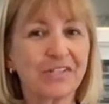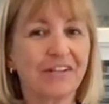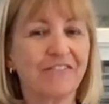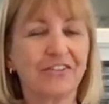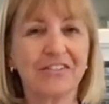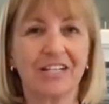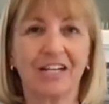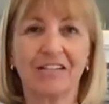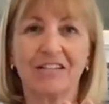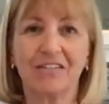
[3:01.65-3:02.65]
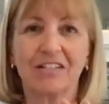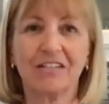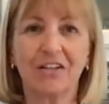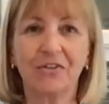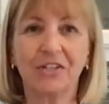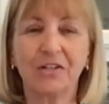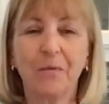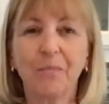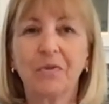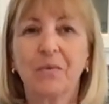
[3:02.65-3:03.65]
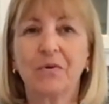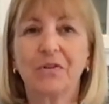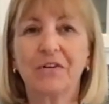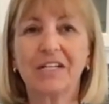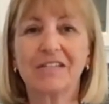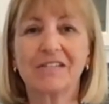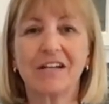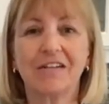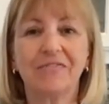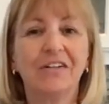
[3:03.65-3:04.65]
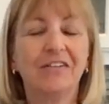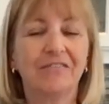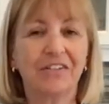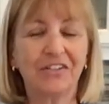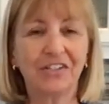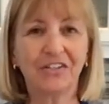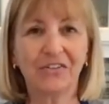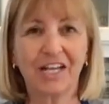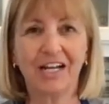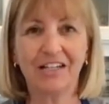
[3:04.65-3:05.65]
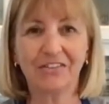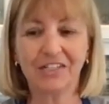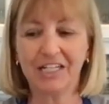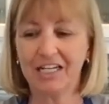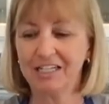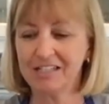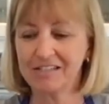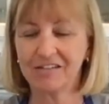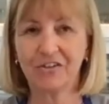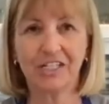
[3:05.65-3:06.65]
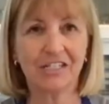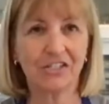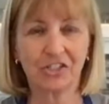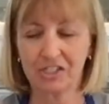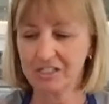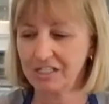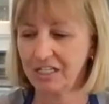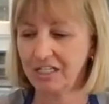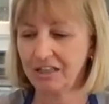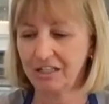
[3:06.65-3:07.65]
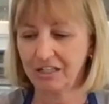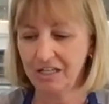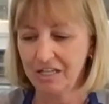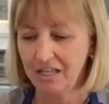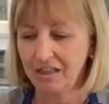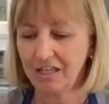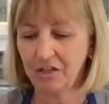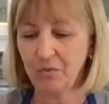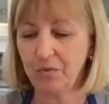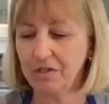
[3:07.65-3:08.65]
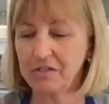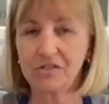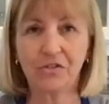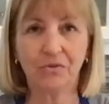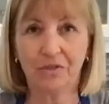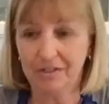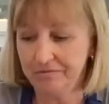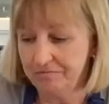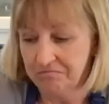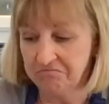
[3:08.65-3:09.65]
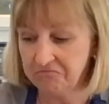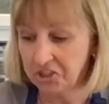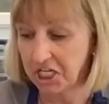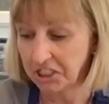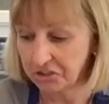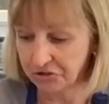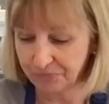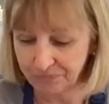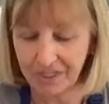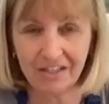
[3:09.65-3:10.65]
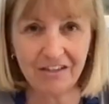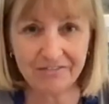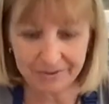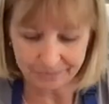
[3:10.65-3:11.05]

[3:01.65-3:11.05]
of your zinc. So it's loaded with great stuff, very low calorie, and it's a great addition to anything that you want to add it to. I love it.